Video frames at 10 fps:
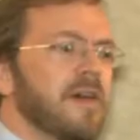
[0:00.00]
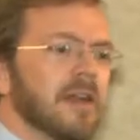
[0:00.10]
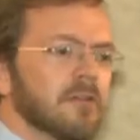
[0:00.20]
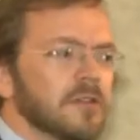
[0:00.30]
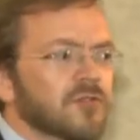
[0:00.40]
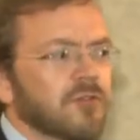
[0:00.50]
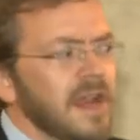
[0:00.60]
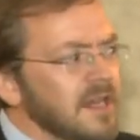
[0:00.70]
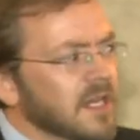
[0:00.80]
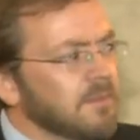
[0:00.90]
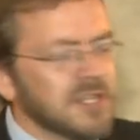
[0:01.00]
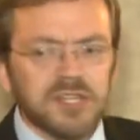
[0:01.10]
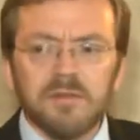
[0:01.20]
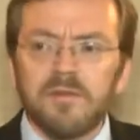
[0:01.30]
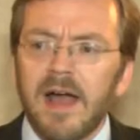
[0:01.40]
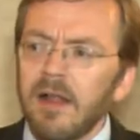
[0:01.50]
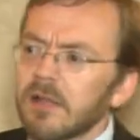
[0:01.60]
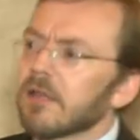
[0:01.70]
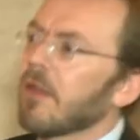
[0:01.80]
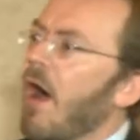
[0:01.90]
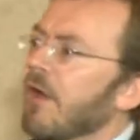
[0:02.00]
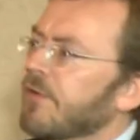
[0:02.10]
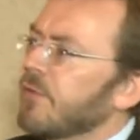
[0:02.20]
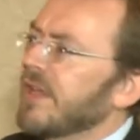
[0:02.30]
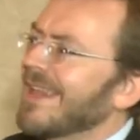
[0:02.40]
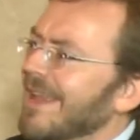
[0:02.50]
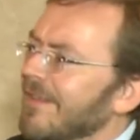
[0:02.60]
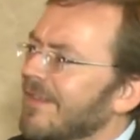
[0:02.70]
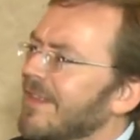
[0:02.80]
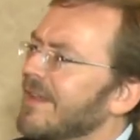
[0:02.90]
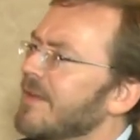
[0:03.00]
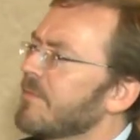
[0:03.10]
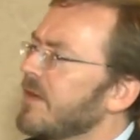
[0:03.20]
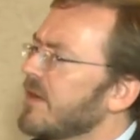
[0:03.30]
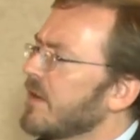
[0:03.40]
Federal Trade Commission filed a lawsuit against the